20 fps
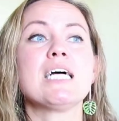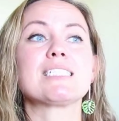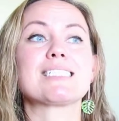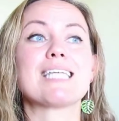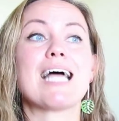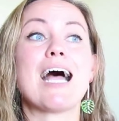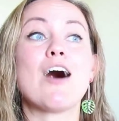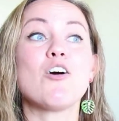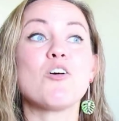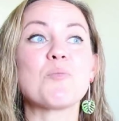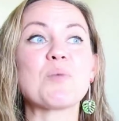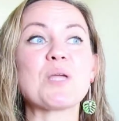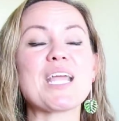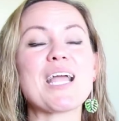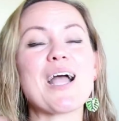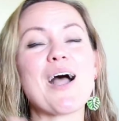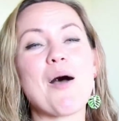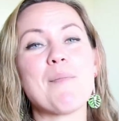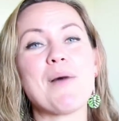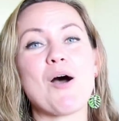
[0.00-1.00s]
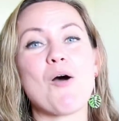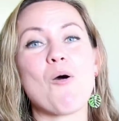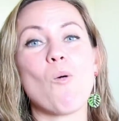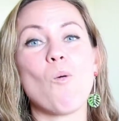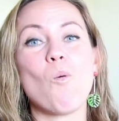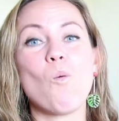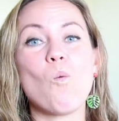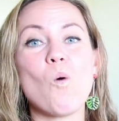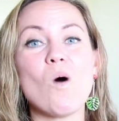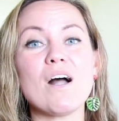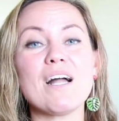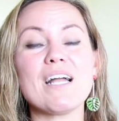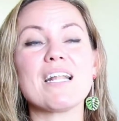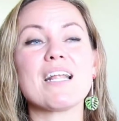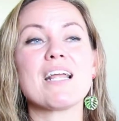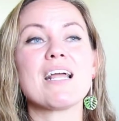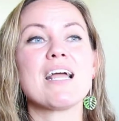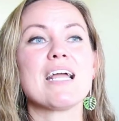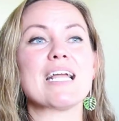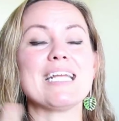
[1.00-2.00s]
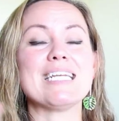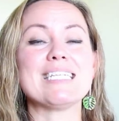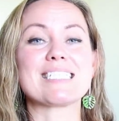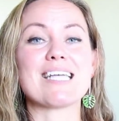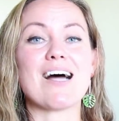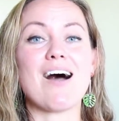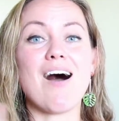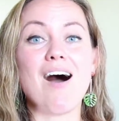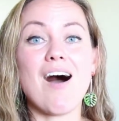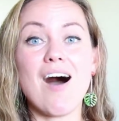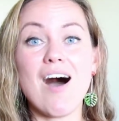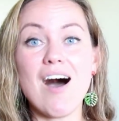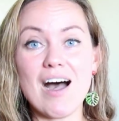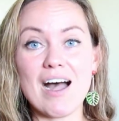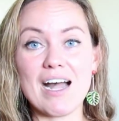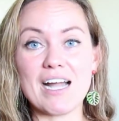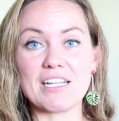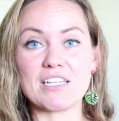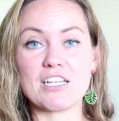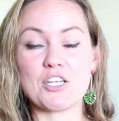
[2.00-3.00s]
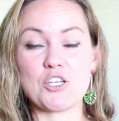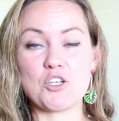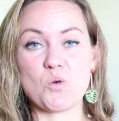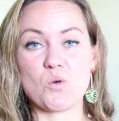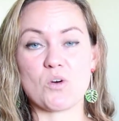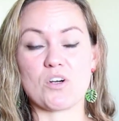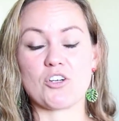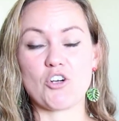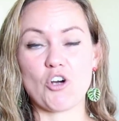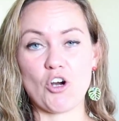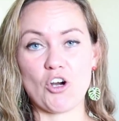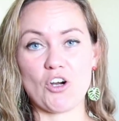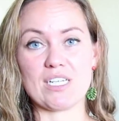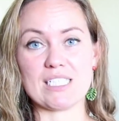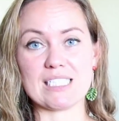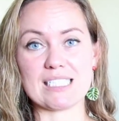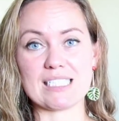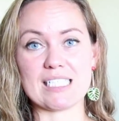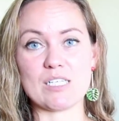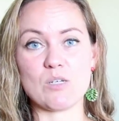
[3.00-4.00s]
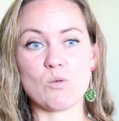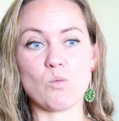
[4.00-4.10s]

Tell me about what is on your currency.